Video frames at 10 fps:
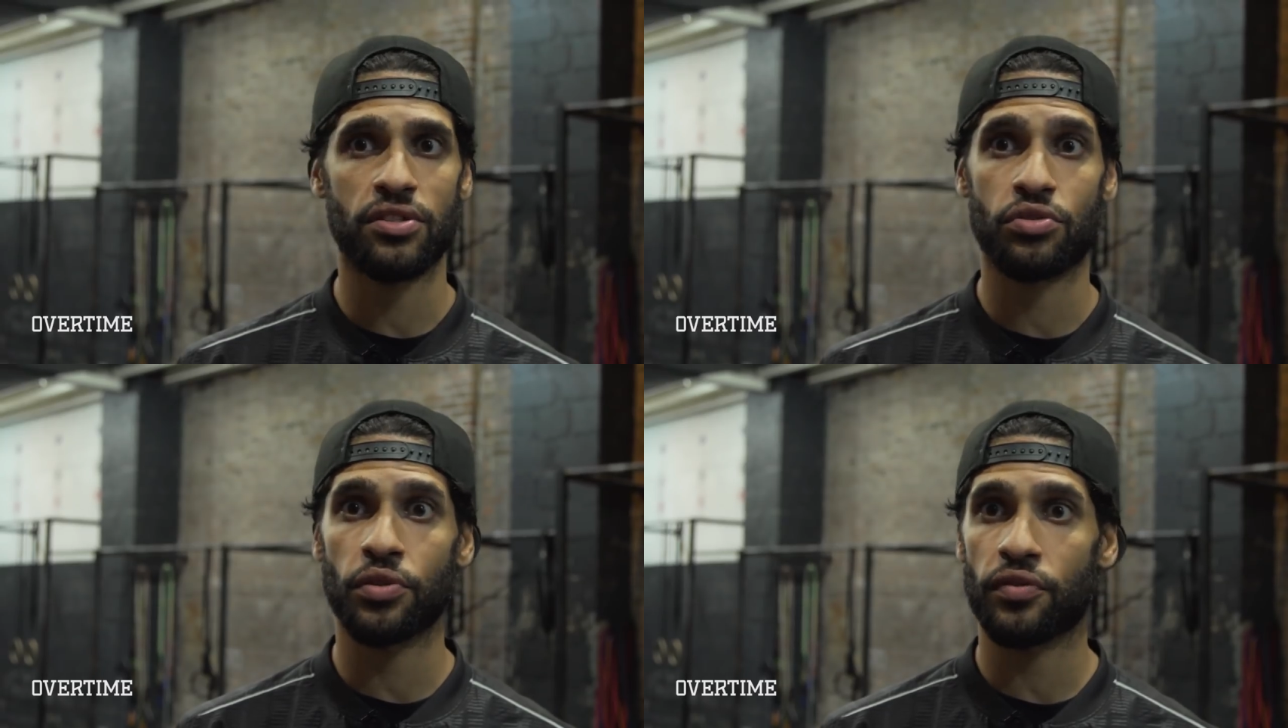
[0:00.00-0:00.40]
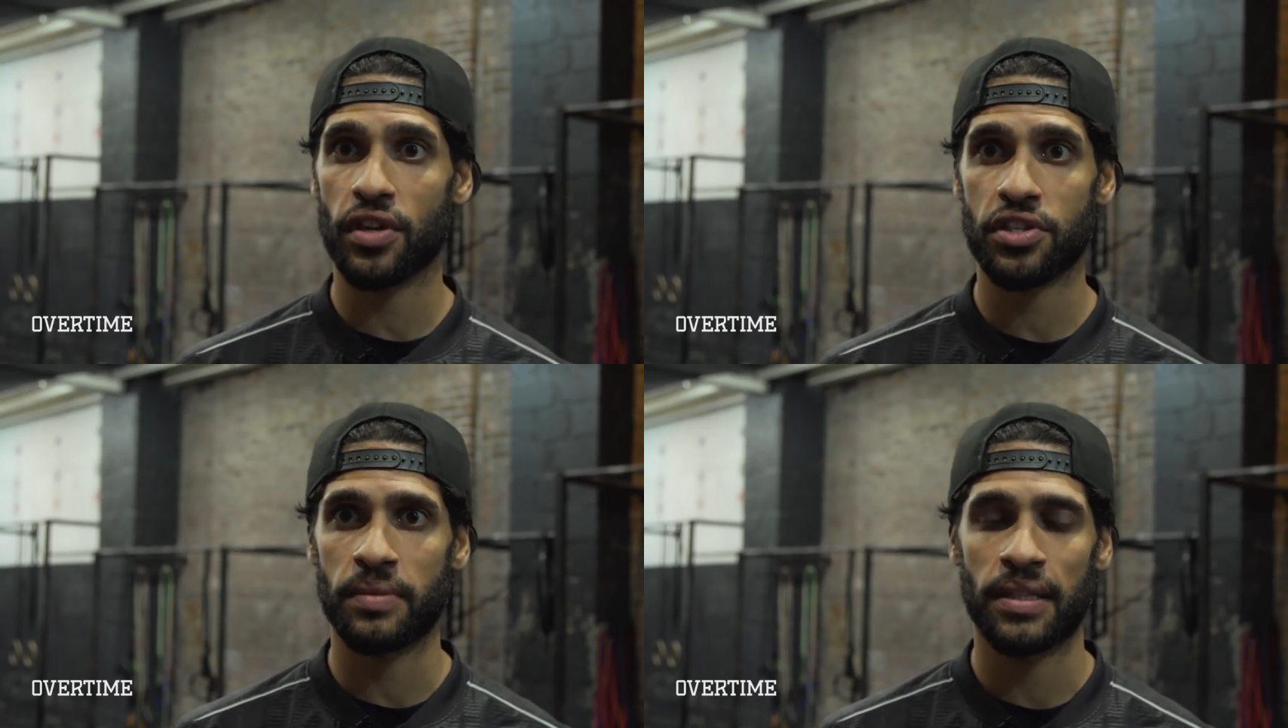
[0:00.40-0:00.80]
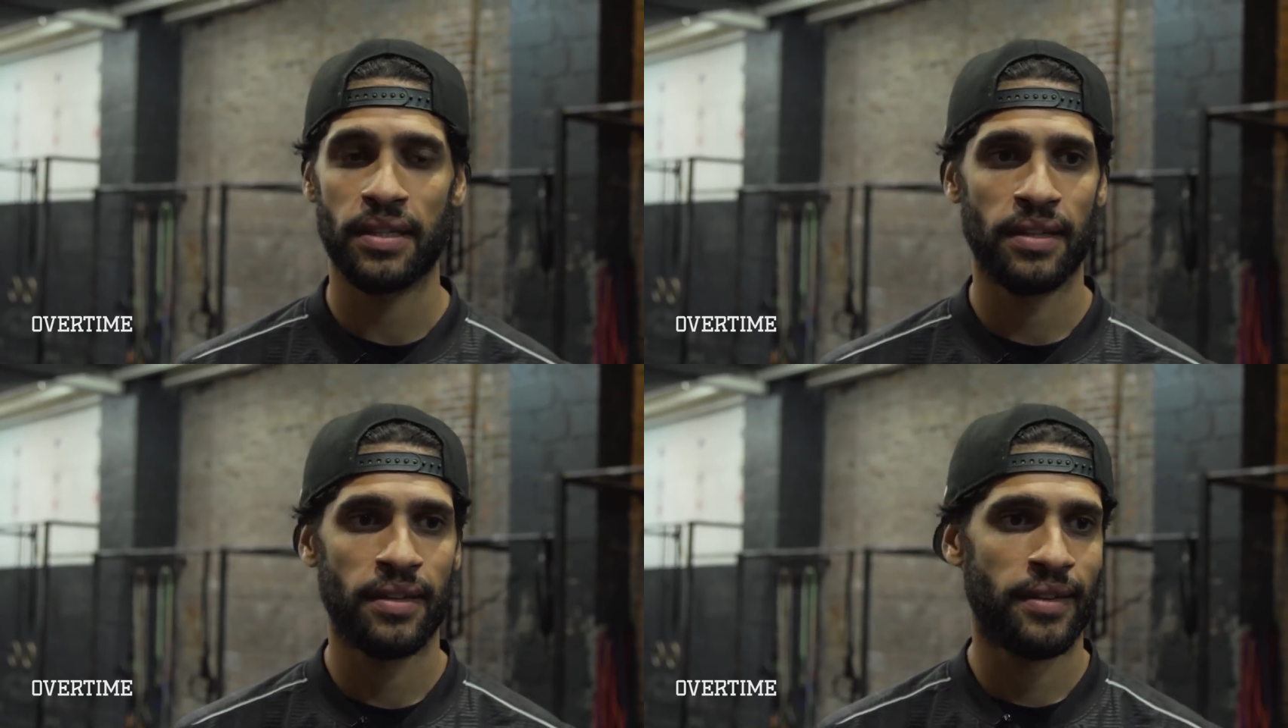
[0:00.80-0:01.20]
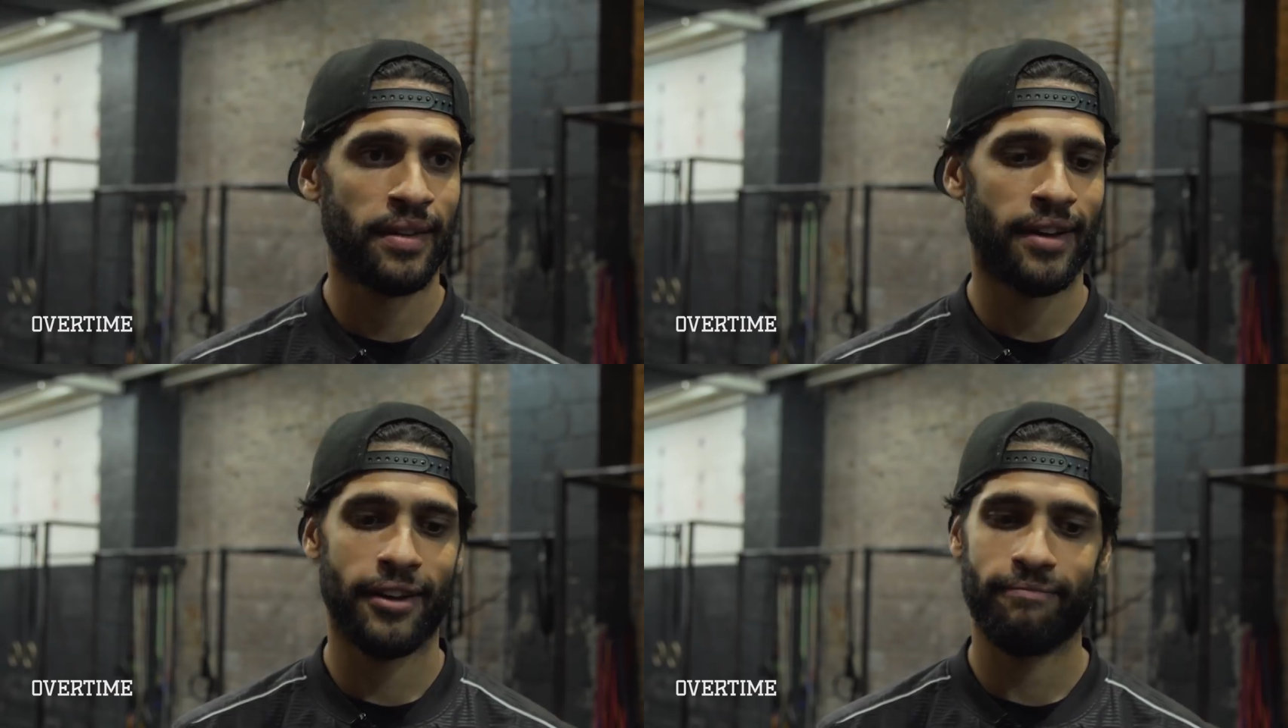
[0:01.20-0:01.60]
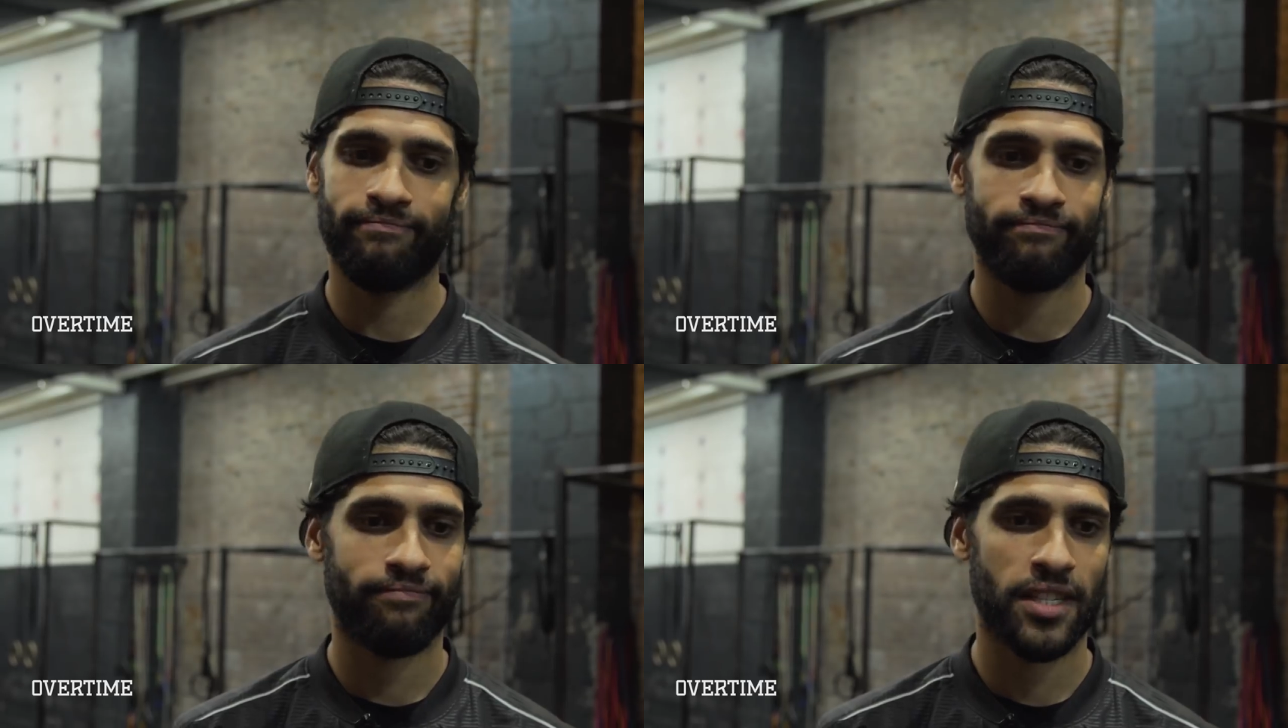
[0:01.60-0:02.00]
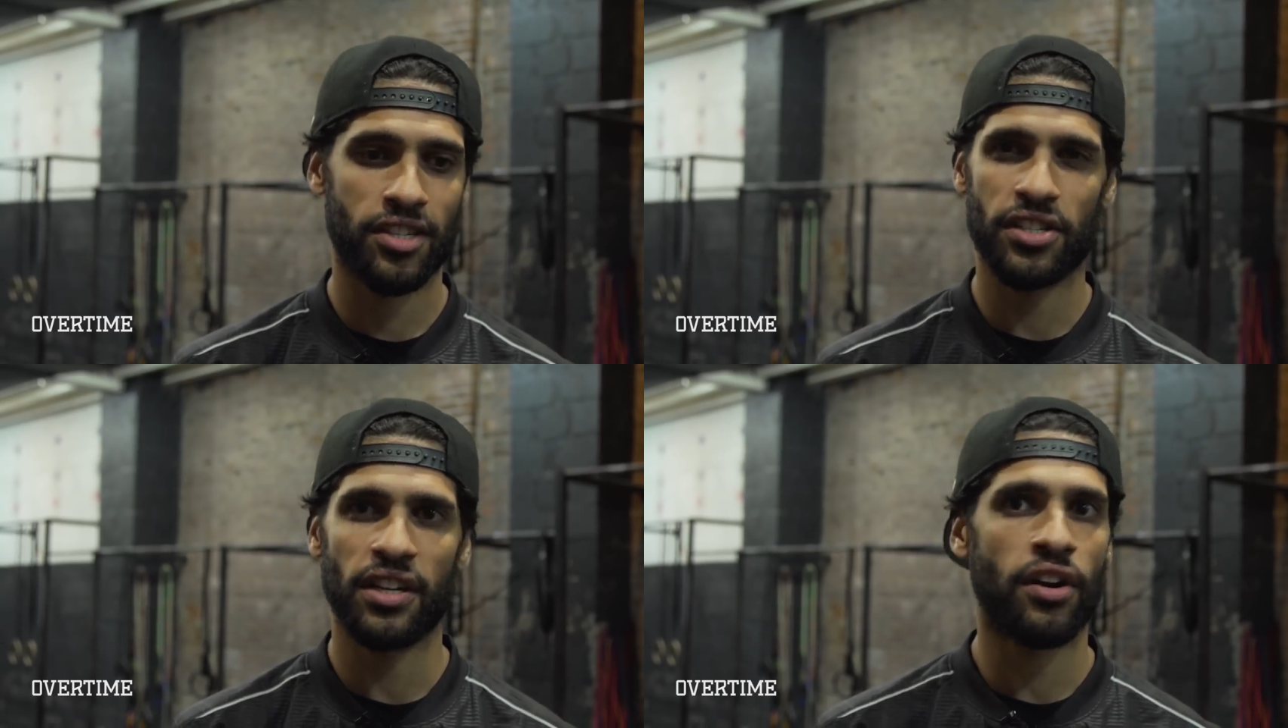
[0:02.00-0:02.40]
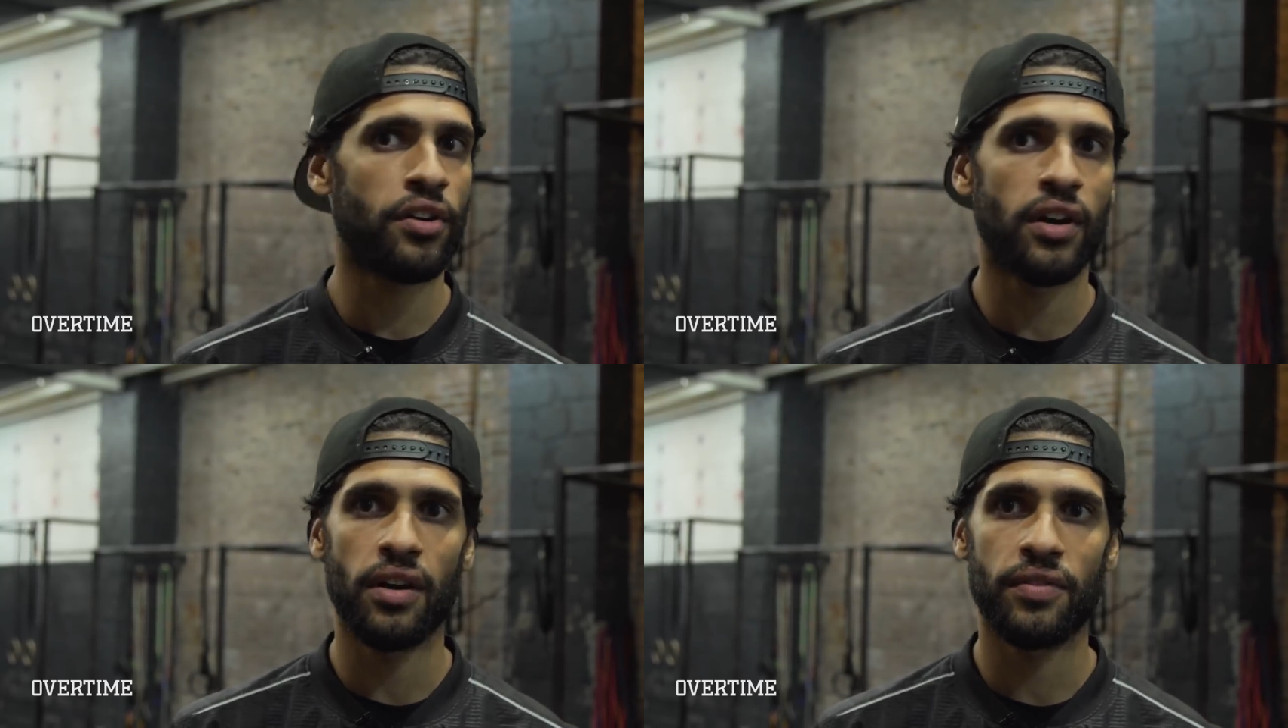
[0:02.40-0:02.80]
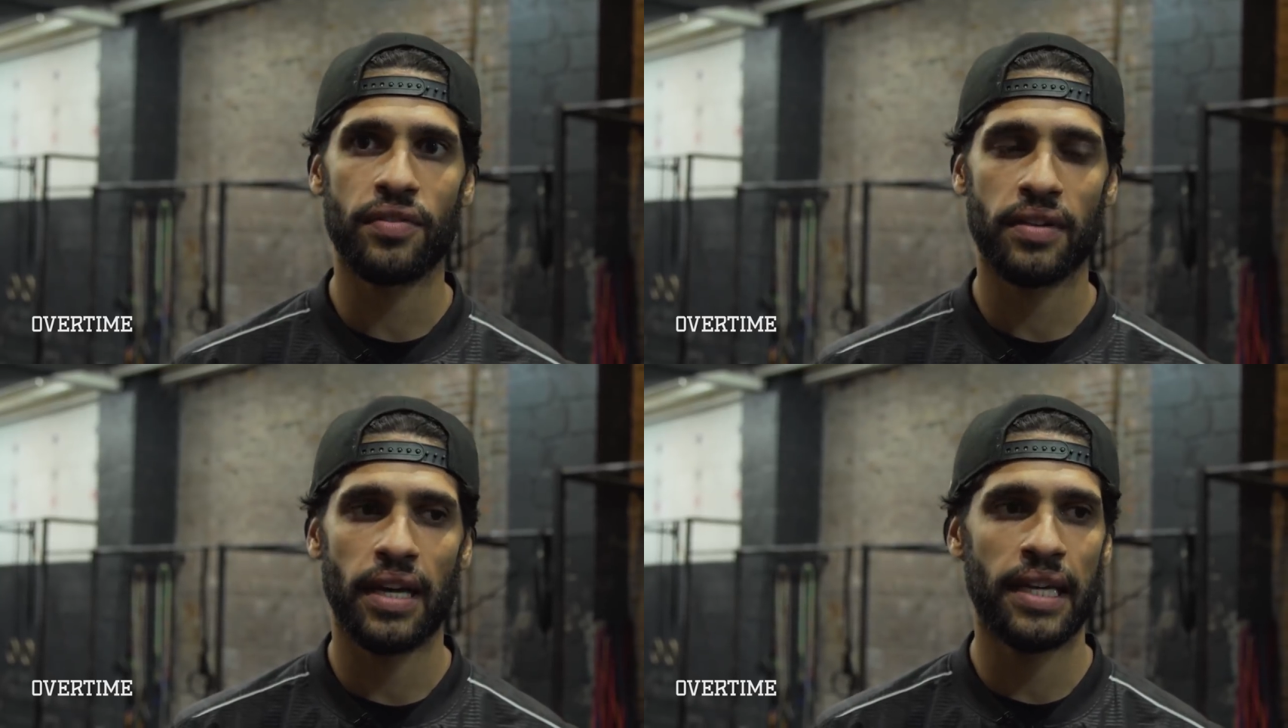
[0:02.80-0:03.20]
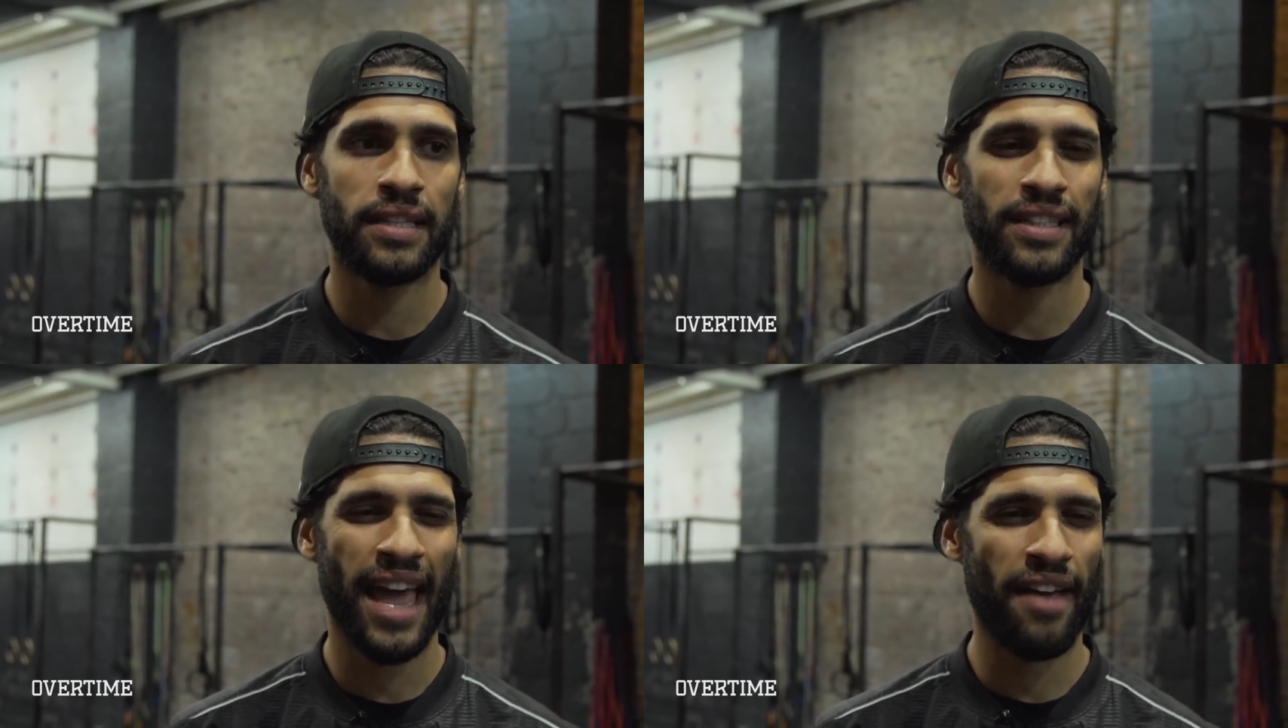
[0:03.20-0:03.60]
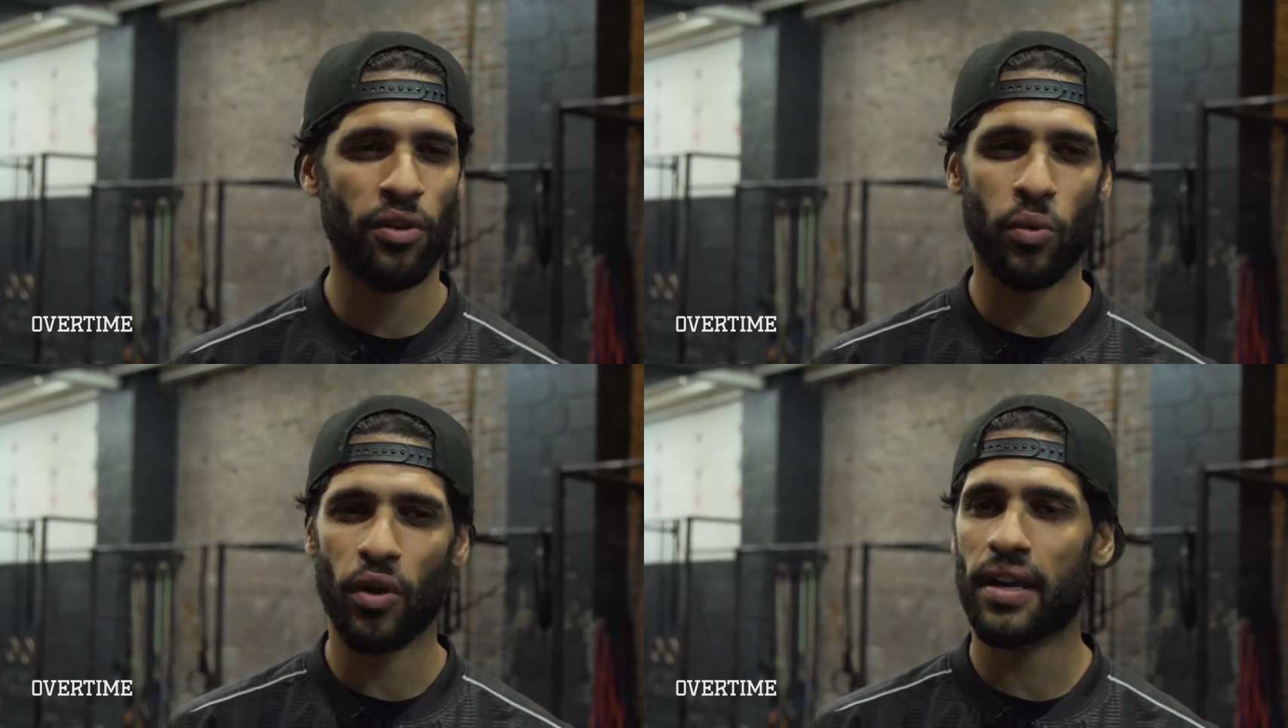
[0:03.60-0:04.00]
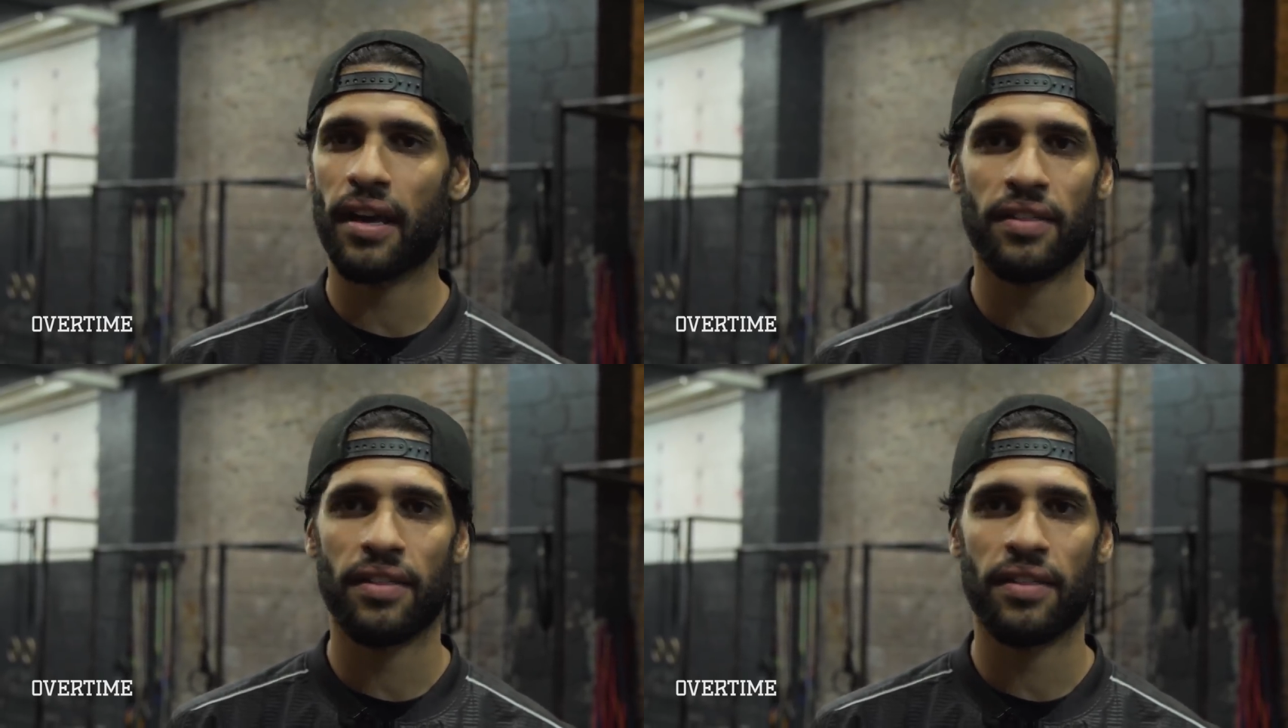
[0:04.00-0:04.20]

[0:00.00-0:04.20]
as a true freshman. It's just unheard of, and have the work